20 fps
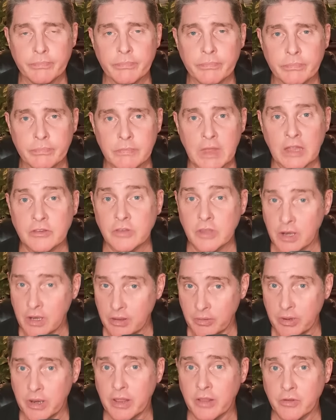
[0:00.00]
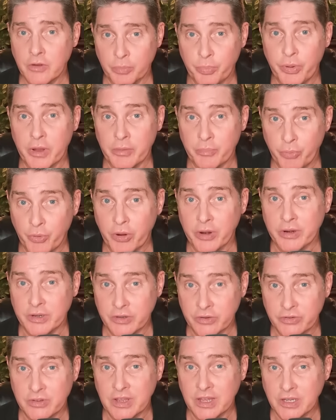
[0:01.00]
Praise That's God for that. Important
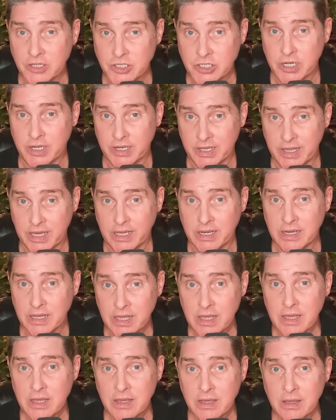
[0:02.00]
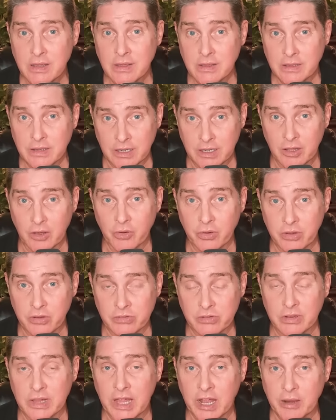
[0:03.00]
distinction that, you know,
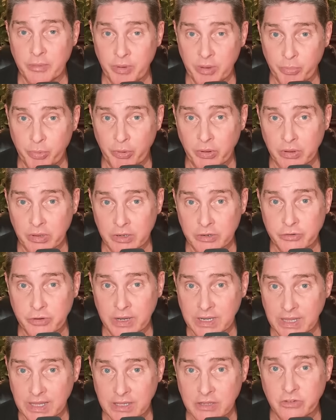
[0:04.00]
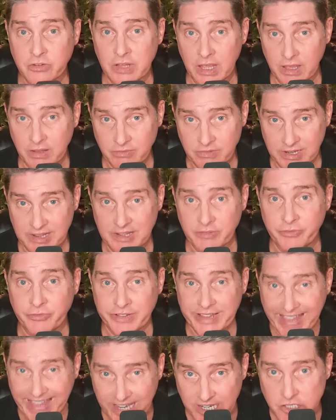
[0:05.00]
because a lot of people are trying to get saved in the
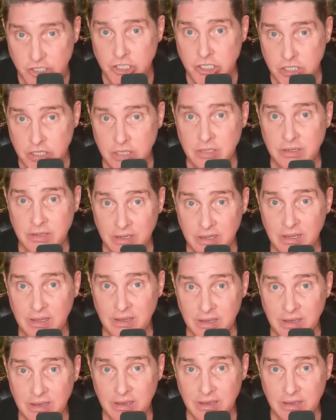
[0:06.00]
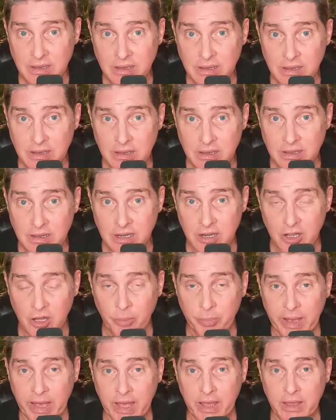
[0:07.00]
flesh. Right. You know,
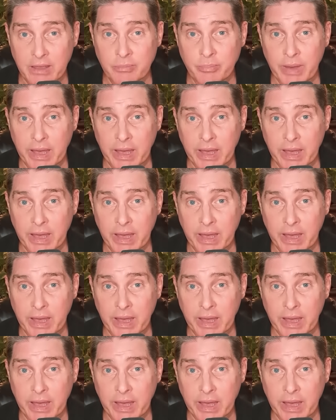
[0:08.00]
by yes.